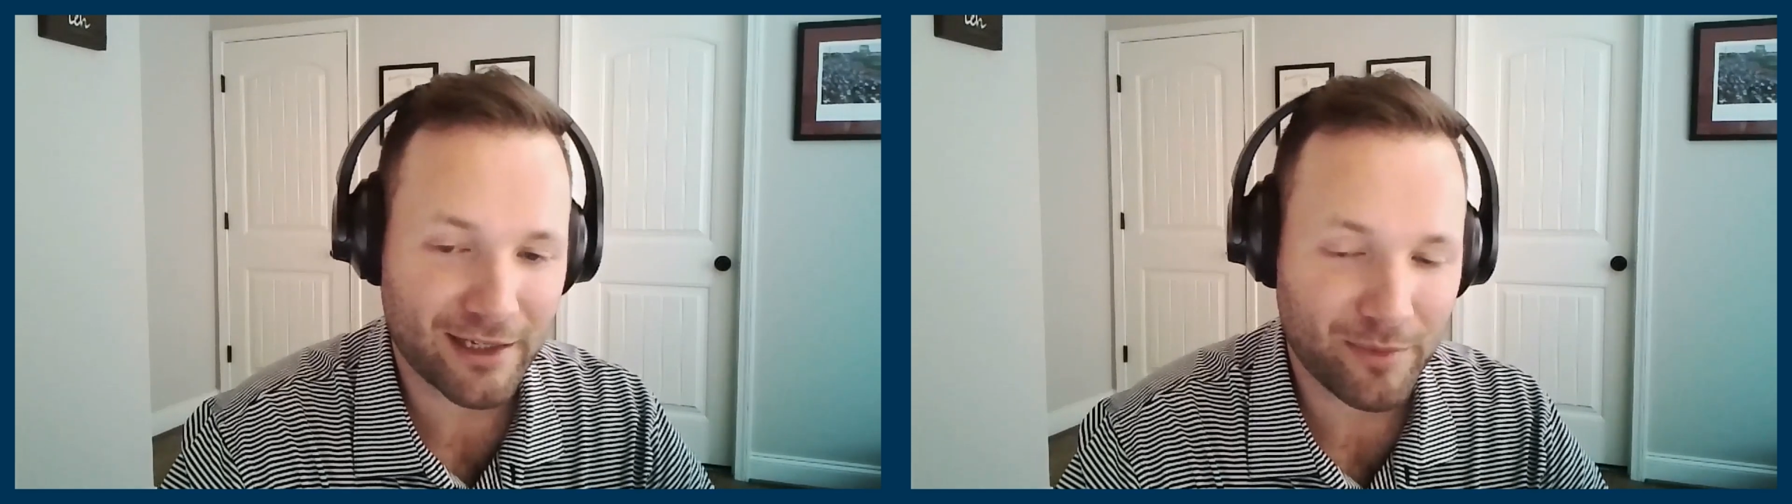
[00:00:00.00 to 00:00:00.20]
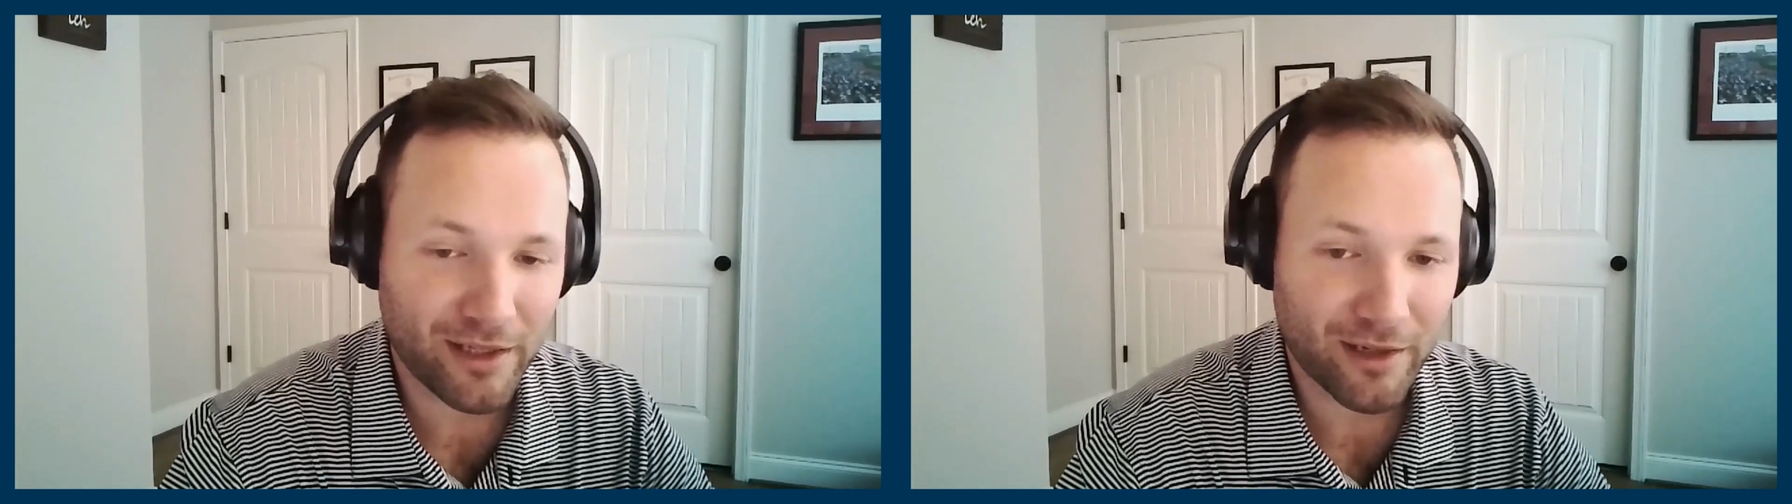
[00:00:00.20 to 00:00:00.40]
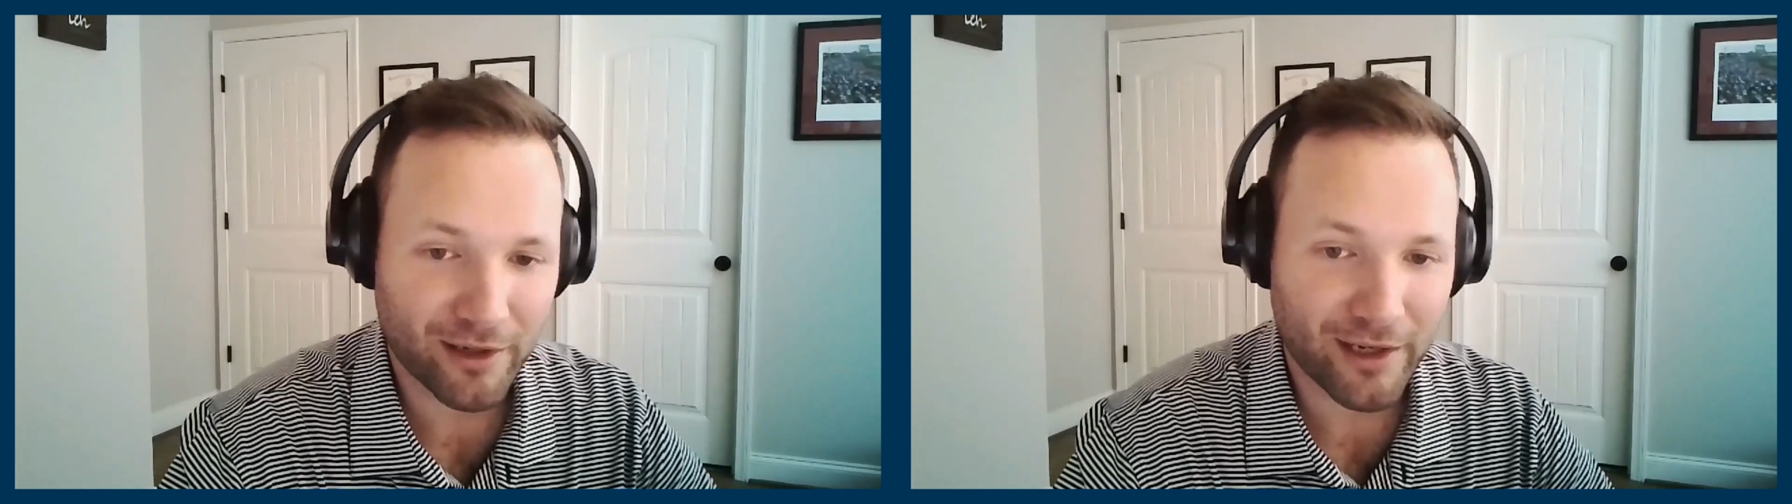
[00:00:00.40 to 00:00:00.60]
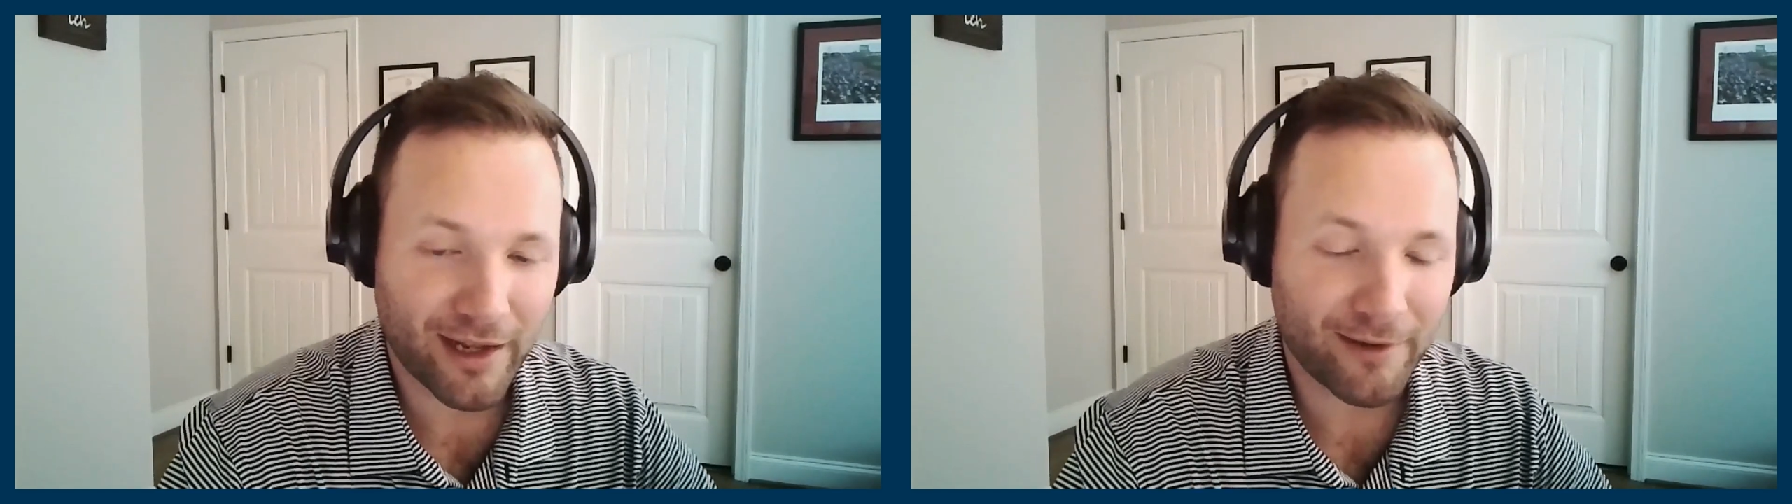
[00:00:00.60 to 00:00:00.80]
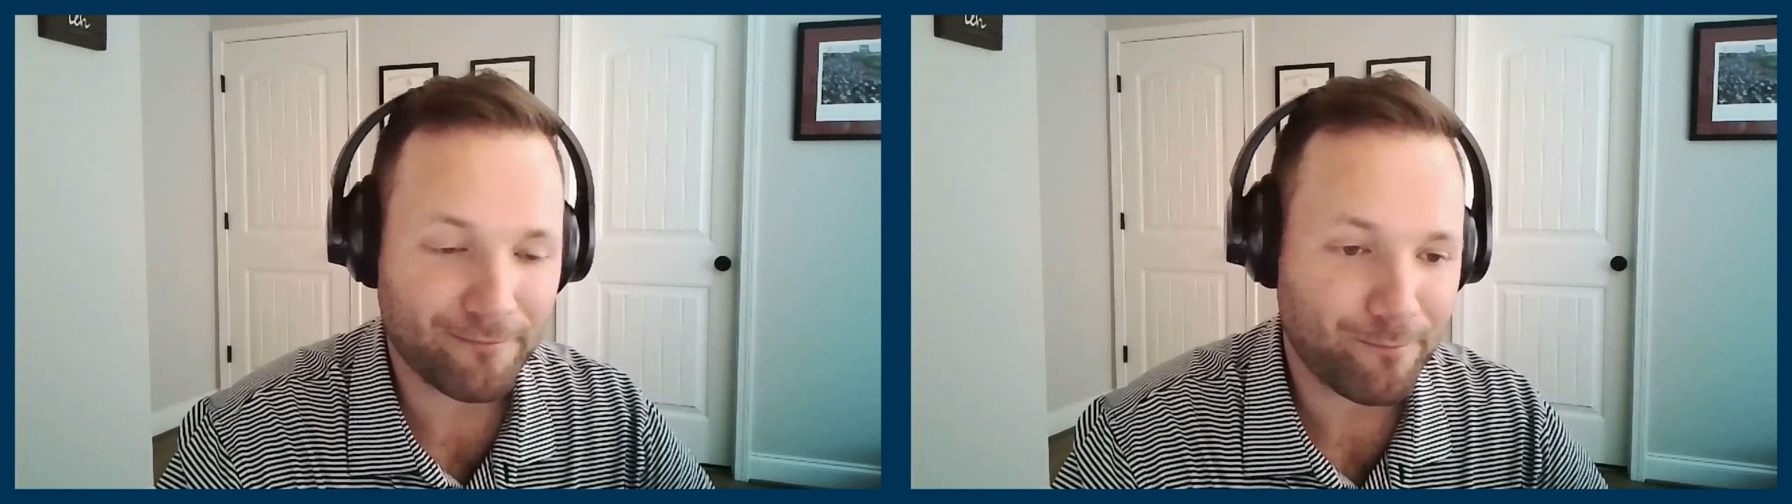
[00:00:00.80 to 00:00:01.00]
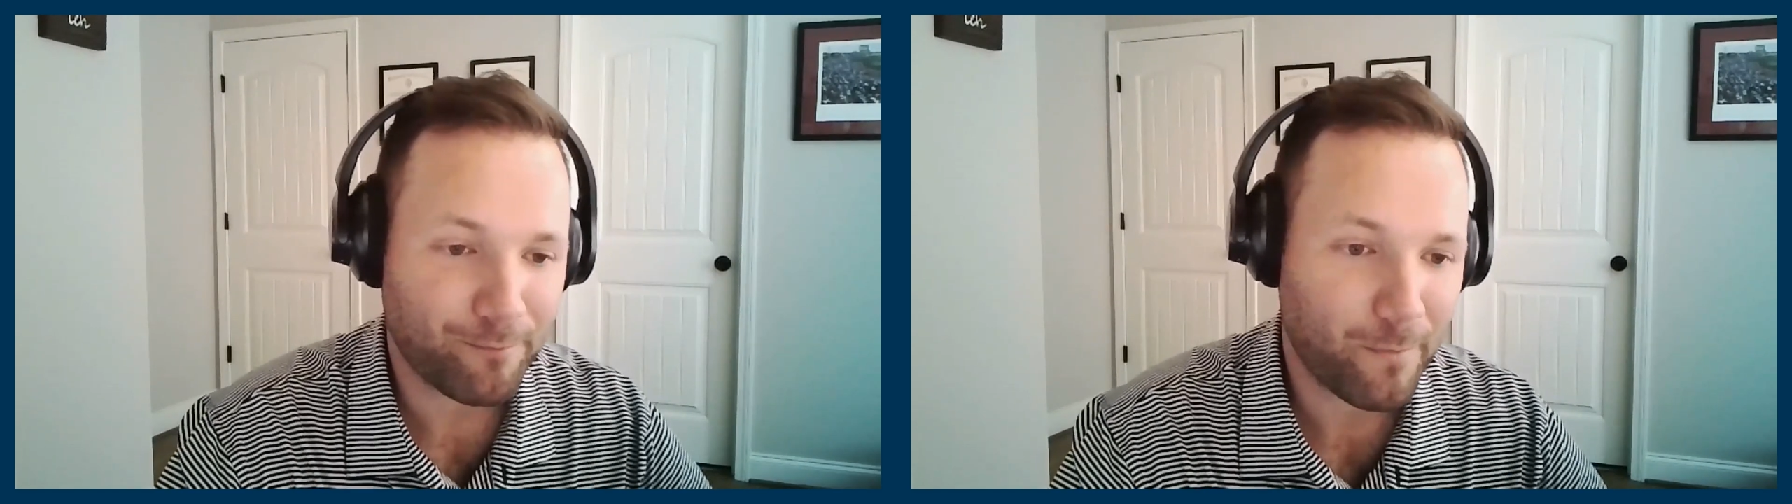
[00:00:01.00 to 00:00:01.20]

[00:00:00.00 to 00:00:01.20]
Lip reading: to be here today.